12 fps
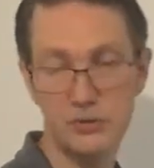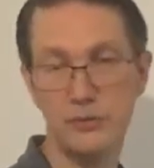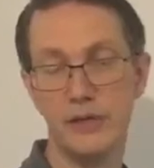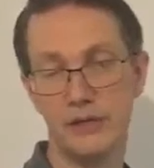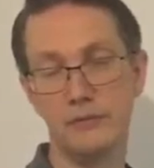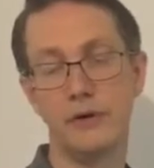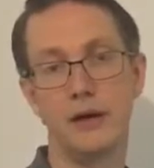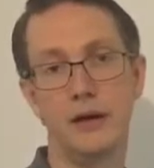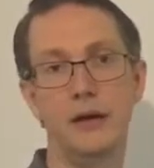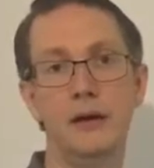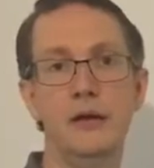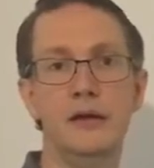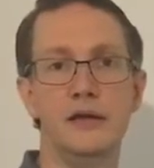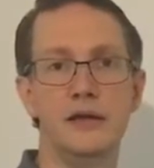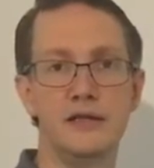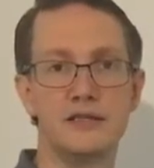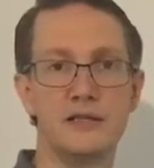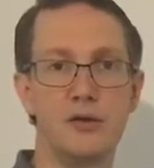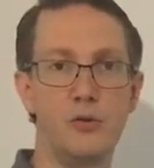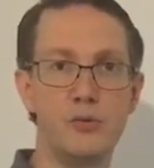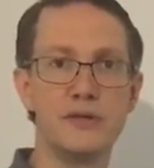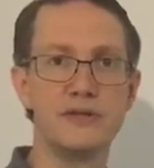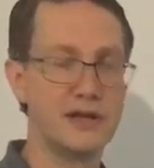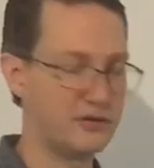to where you are, it's
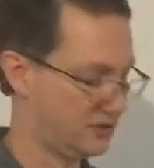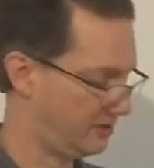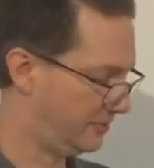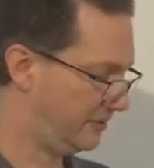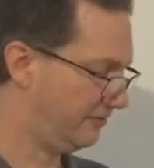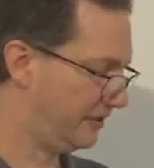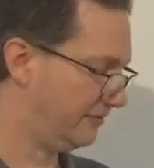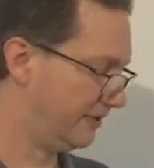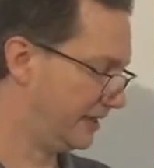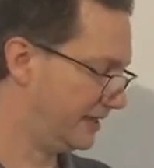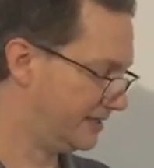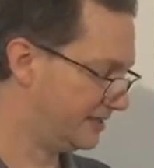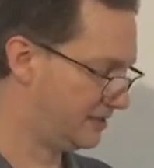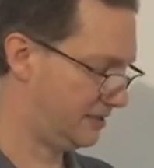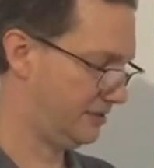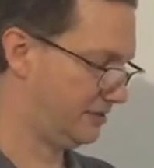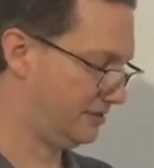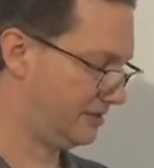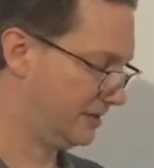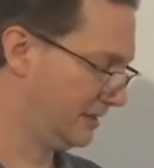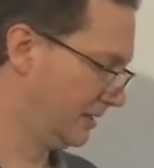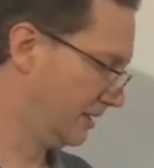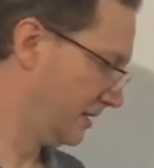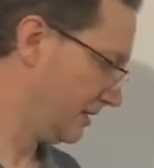always going to be really, really easy to use.
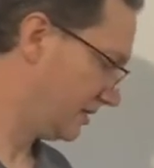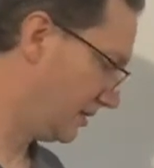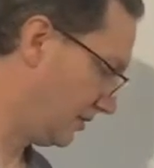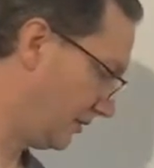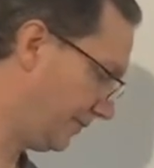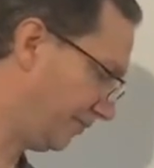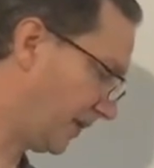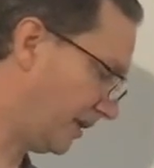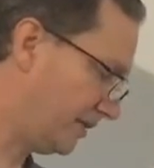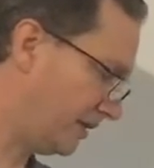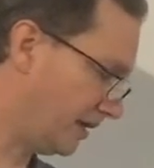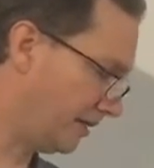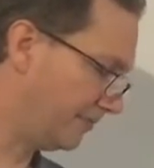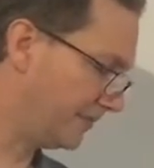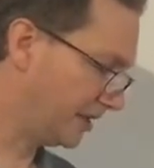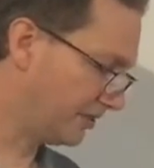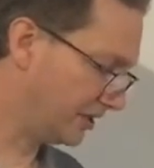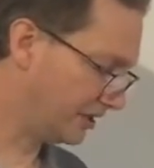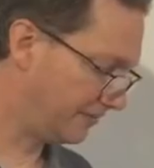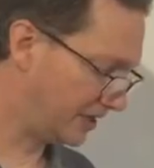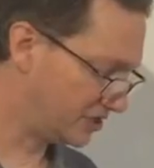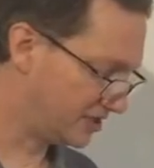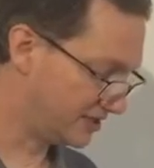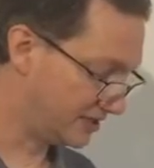So the other thing to
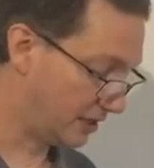mention is the